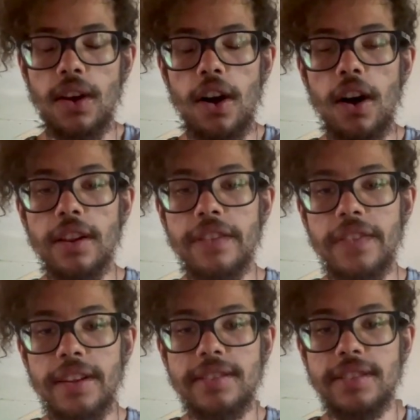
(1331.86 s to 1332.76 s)
All of
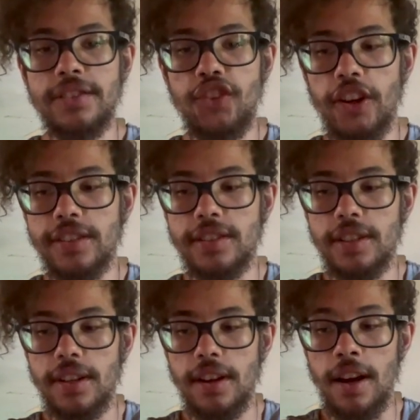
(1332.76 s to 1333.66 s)
this is just
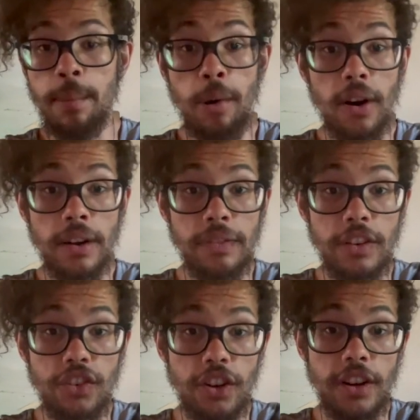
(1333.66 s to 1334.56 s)
a part of the
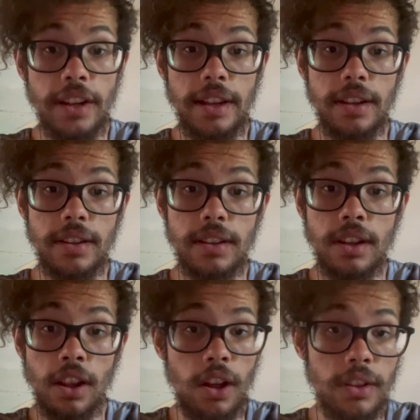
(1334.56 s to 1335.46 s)
journey
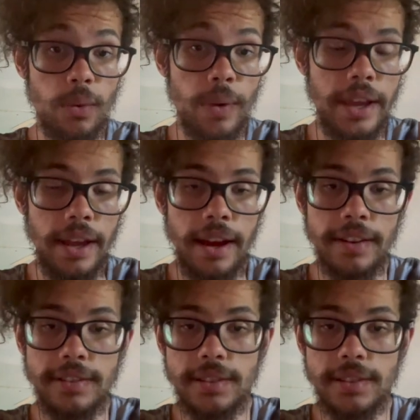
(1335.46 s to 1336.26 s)
along the way, guys.